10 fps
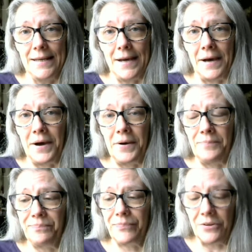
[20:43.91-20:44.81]

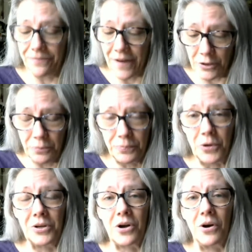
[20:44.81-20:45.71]
um, follow
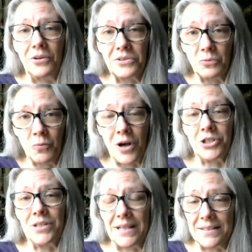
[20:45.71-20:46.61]
protocols, wash
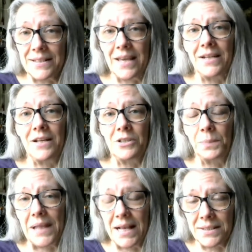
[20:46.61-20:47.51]
things, get it into
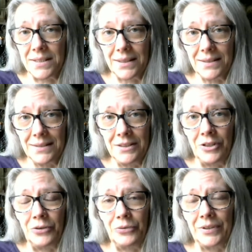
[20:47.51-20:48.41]
plastic, you
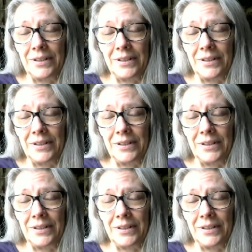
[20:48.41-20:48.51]
know,